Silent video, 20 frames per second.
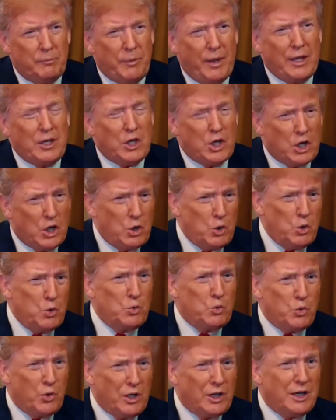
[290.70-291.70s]
And you know who
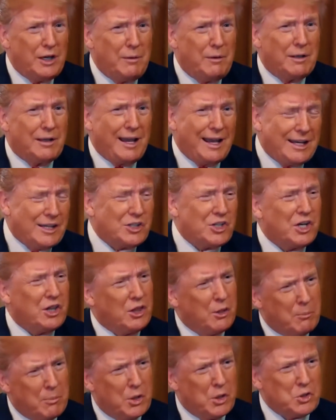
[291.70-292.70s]
really likes it
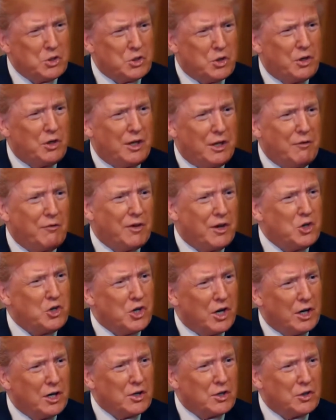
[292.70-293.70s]
the most are the
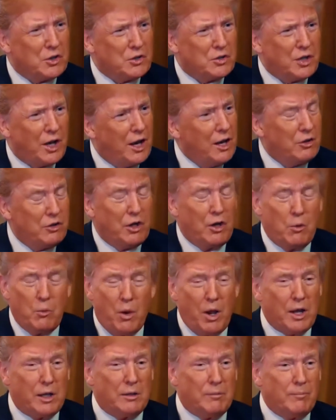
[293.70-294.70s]
evangelicals. I'll tell you
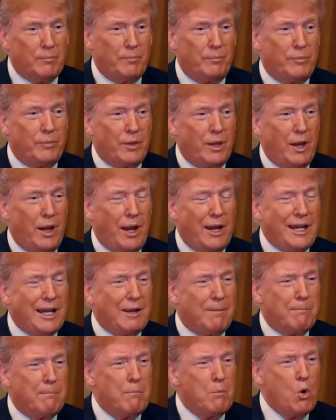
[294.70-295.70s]
what, I
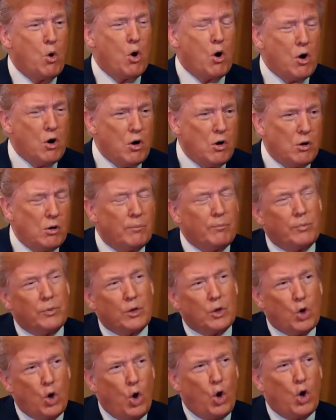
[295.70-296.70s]
get more
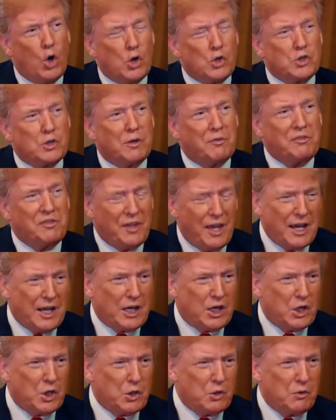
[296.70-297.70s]
calls of
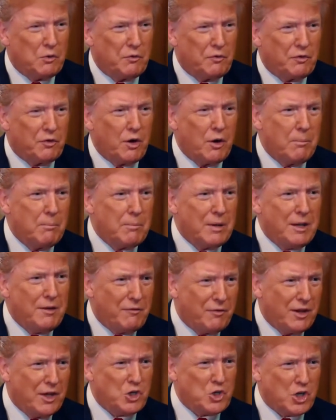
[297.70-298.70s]
thank you from
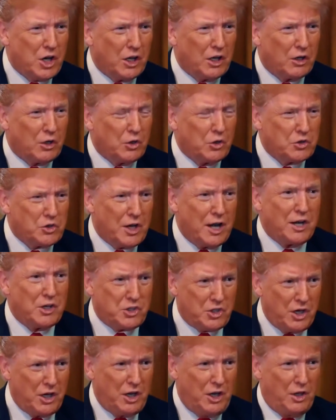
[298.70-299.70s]
evangelicals, and I
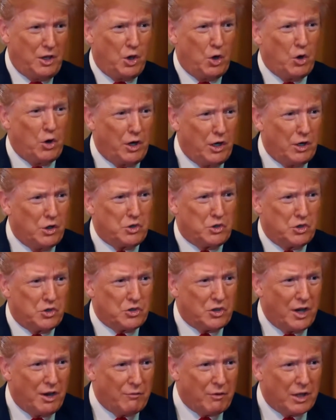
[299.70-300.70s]
see it in the
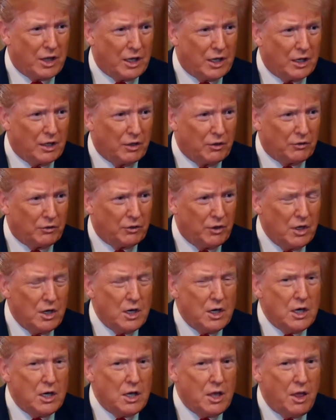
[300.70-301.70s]
audiences and everything else,
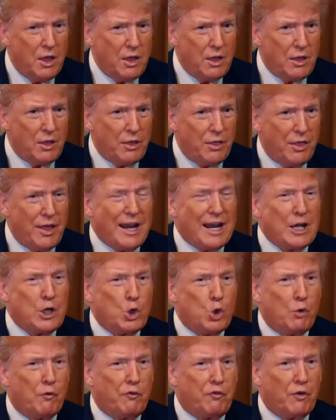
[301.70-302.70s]
than I
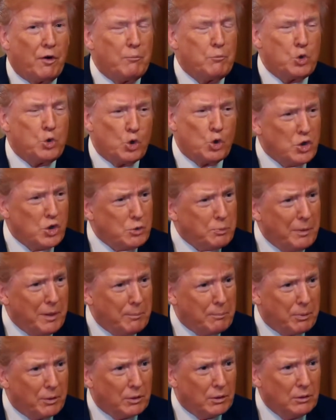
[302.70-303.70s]
do from Jewish
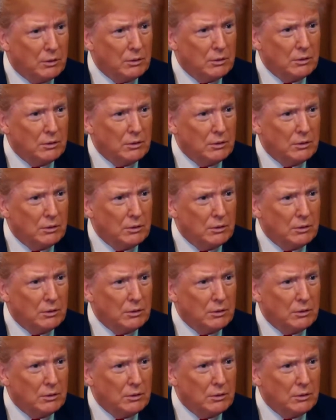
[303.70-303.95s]
people.